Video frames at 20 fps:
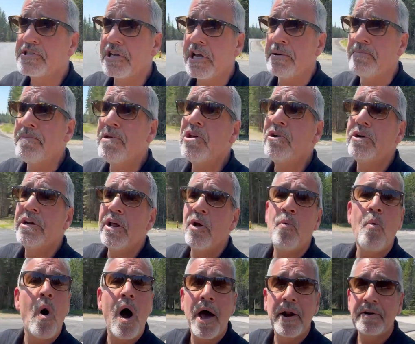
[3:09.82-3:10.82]
a community
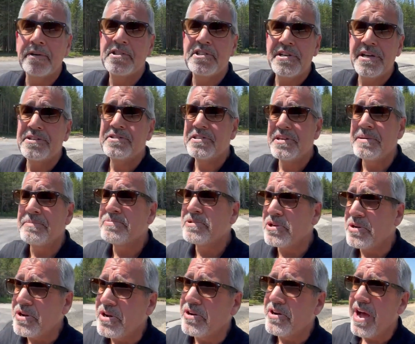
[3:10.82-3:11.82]
water system,
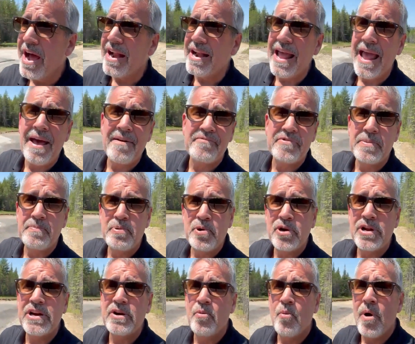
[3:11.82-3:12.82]
so you're not having to
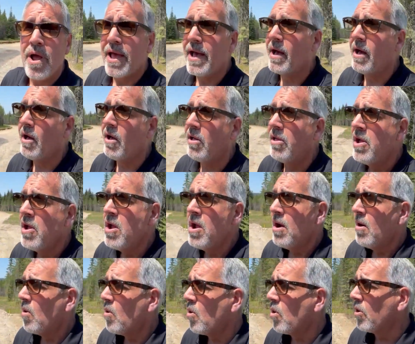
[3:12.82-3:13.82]
put in a well
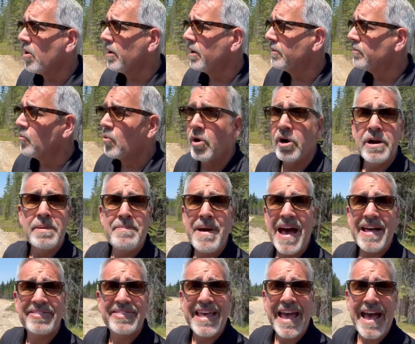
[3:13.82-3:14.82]
or worry
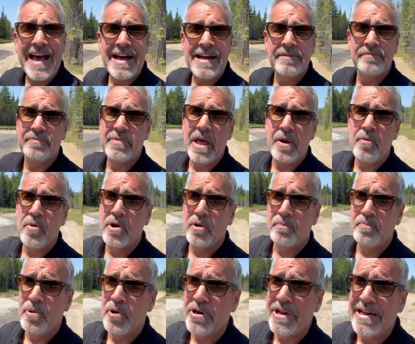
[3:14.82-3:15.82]
about that. They will
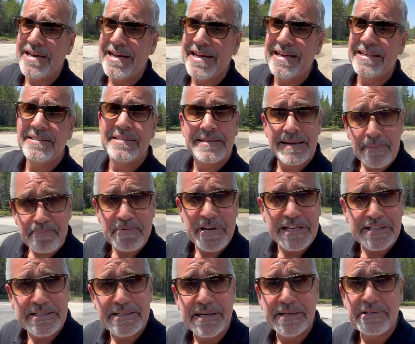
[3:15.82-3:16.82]
put in a
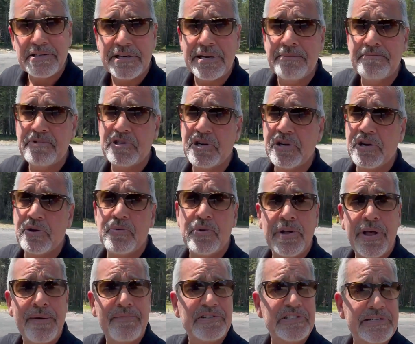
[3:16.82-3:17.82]
septic system, so you
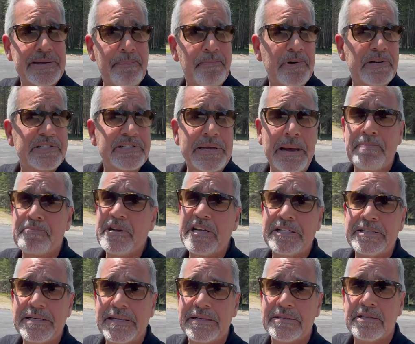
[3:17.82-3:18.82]
will have a separate
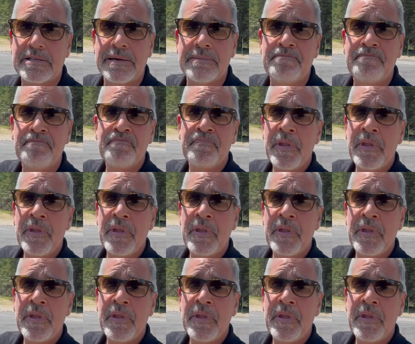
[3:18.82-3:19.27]
septic system.